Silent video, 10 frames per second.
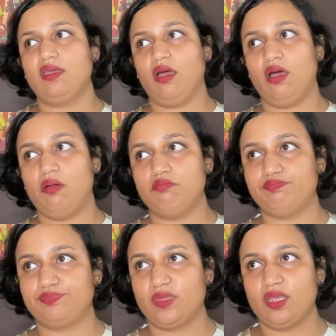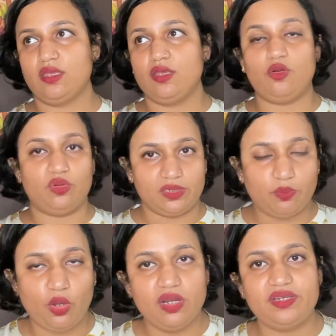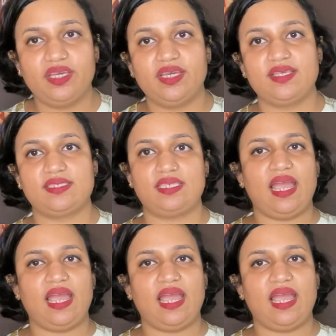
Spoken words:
role in politics,